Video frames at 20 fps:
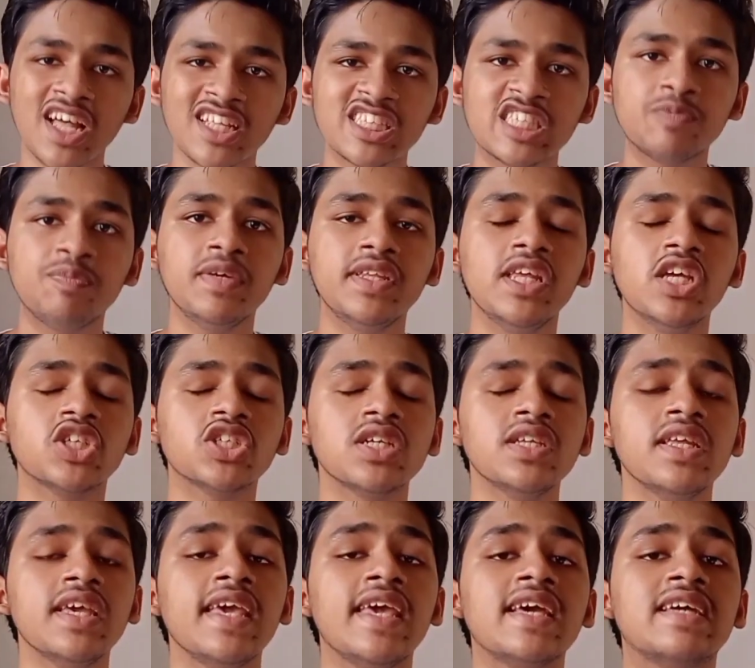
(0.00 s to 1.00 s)

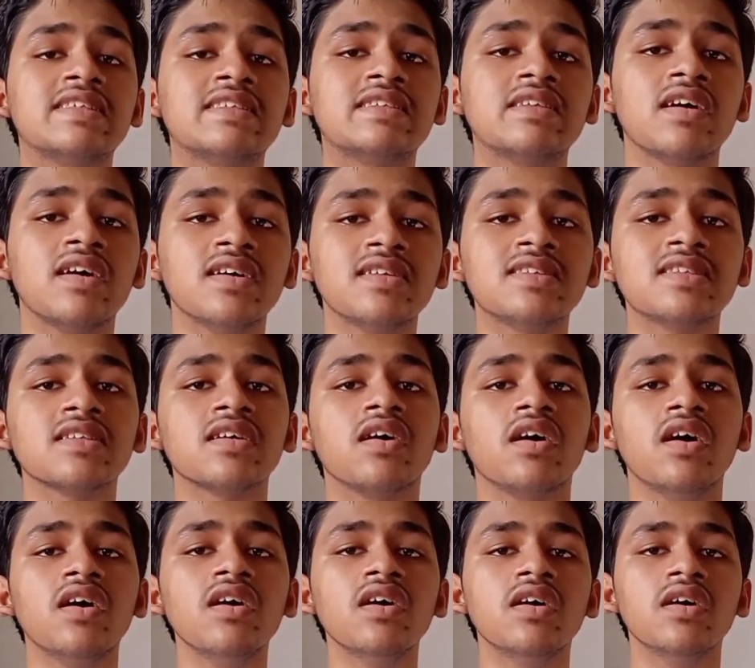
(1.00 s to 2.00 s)
Transpiration
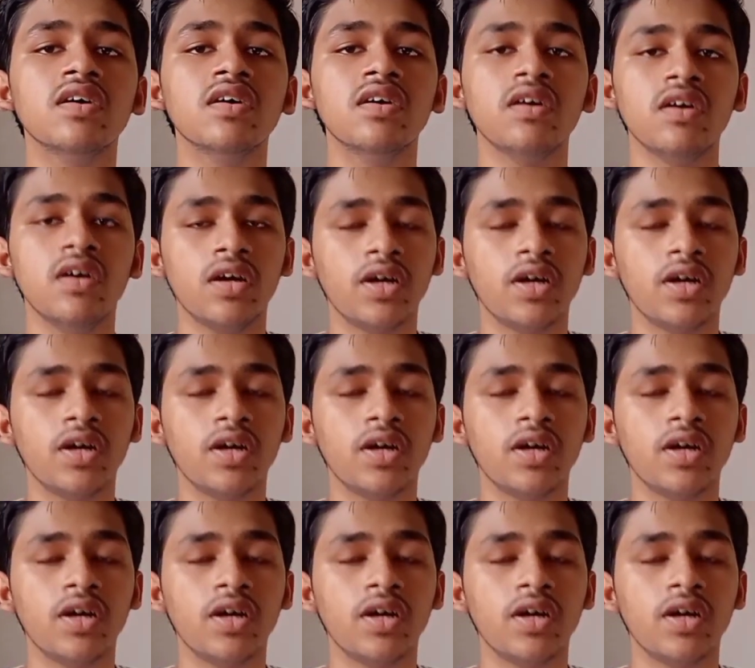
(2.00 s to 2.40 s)
exerts a